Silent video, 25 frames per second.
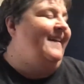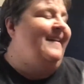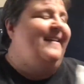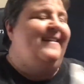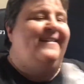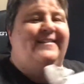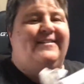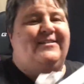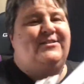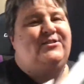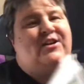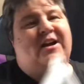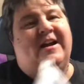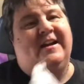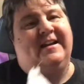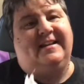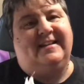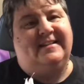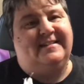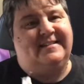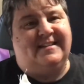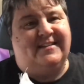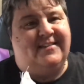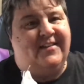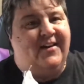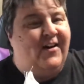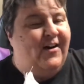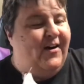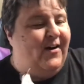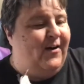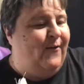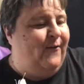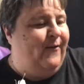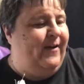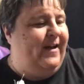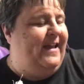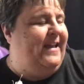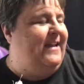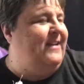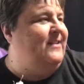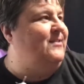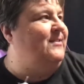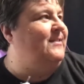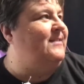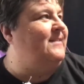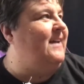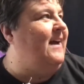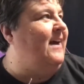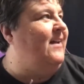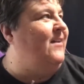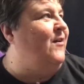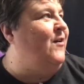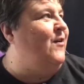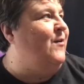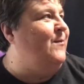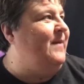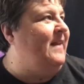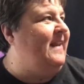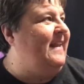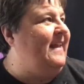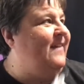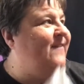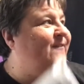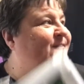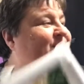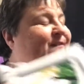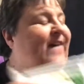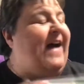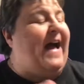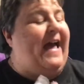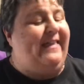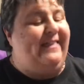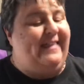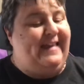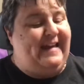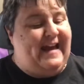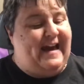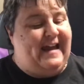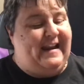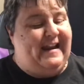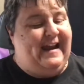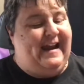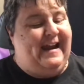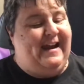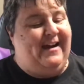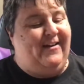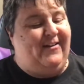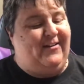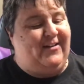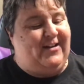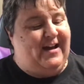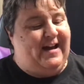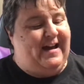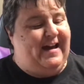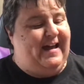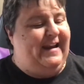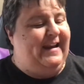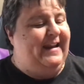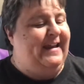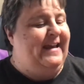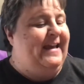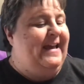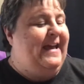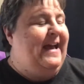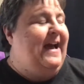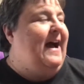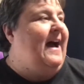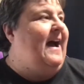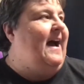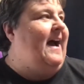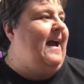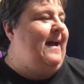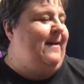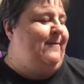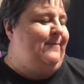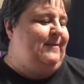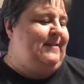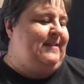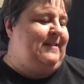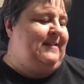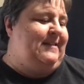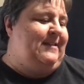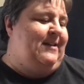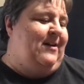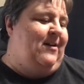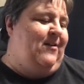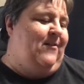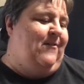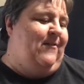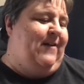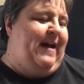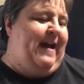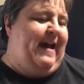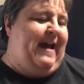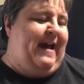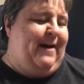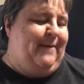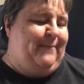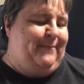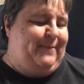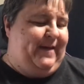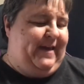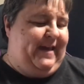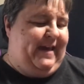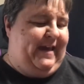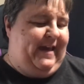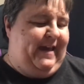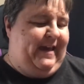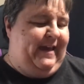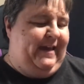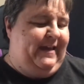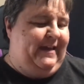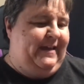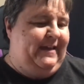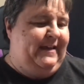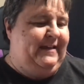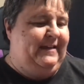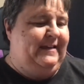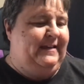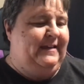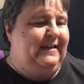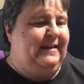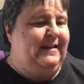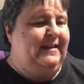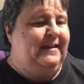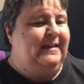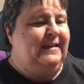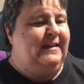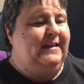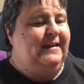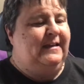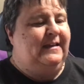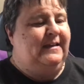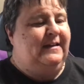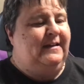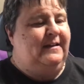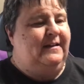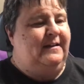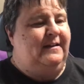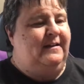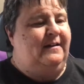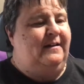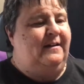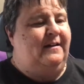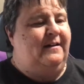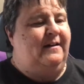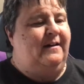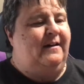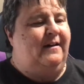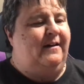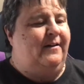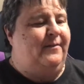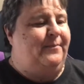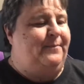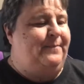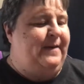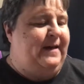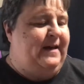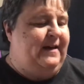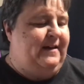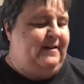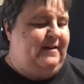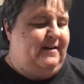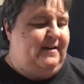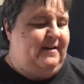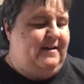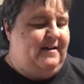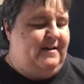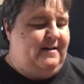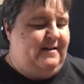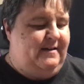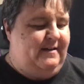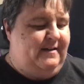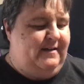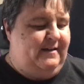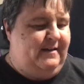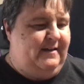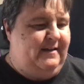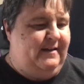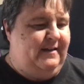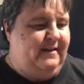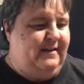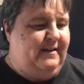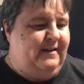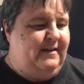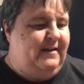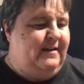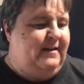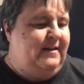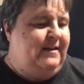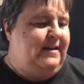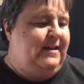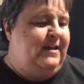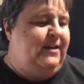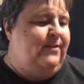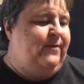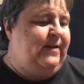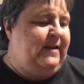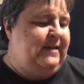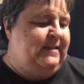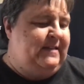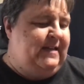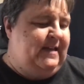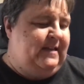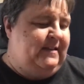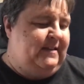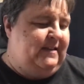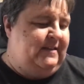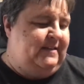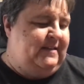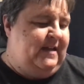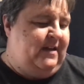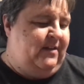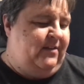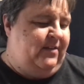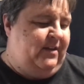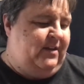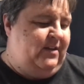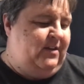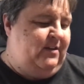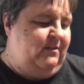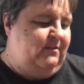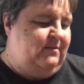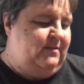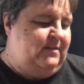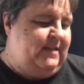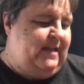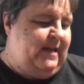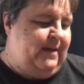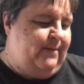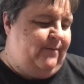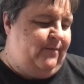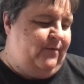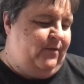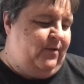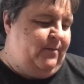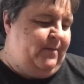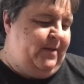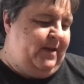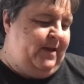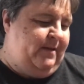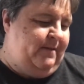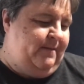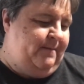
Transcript: Johnny's in the hallway. He just got home and he finally got a haircut. I'm so happy. Oh, Becca, you want to take this out of the Q-Snap for me?